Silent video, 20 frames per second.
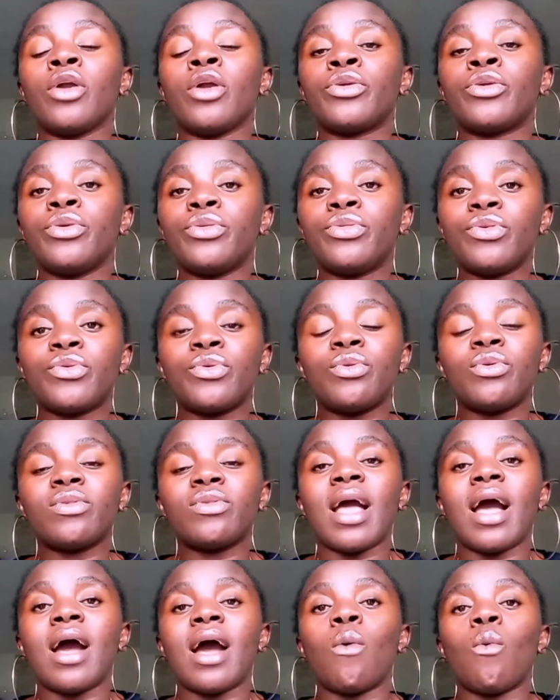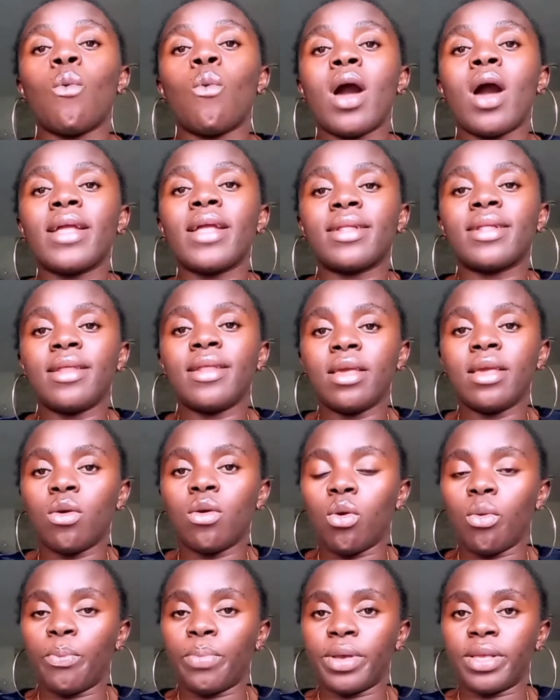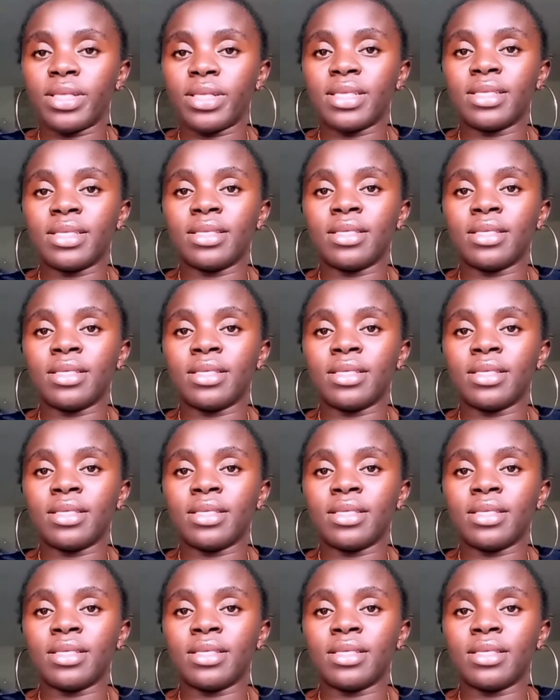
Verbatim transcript: cuticles are widely open.